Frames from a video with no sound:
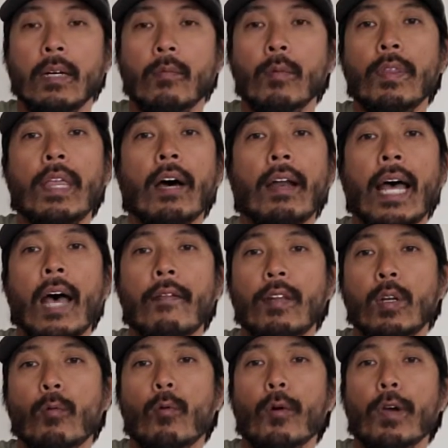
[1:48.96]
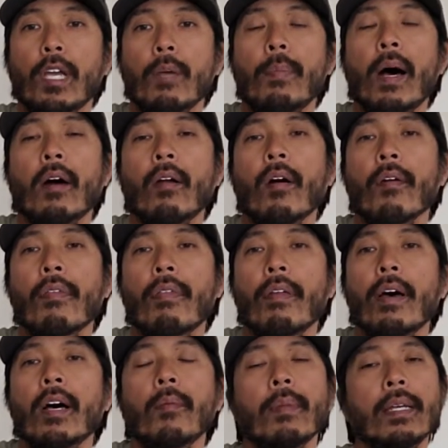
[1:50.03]
without having to worry about our
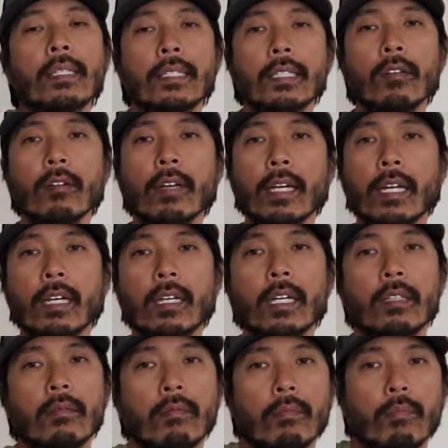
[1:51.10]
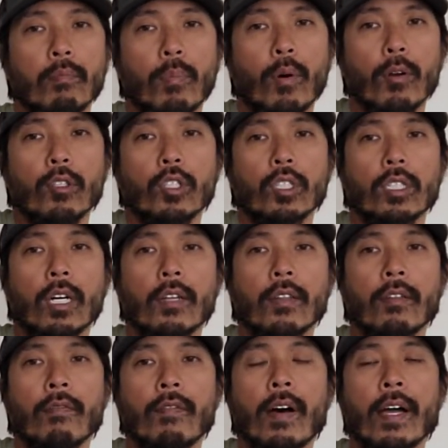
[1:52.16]
thumb and still get a good purchase on
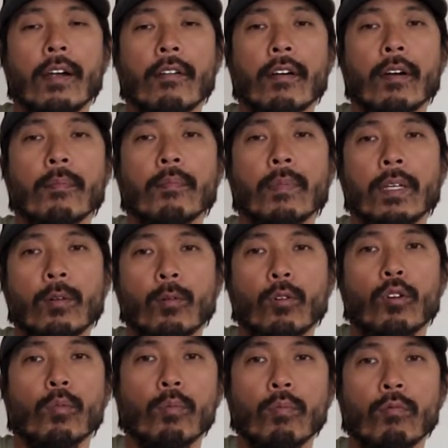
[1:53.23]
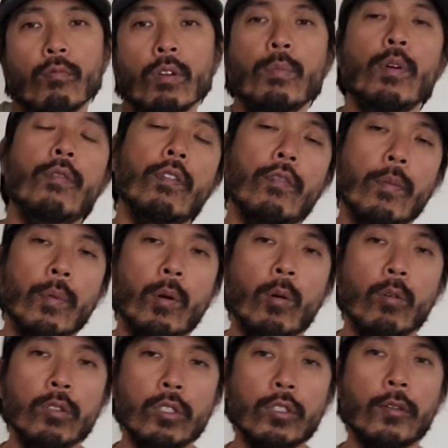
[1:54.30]
the firearm in order to remove it from the
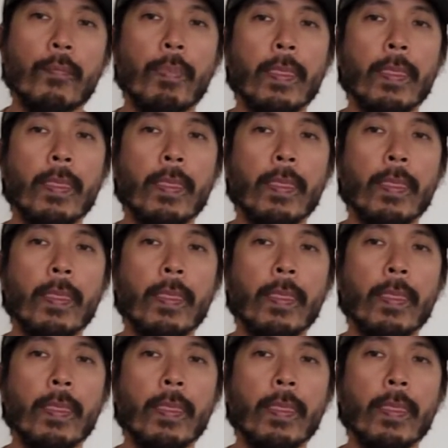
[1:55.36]
holster.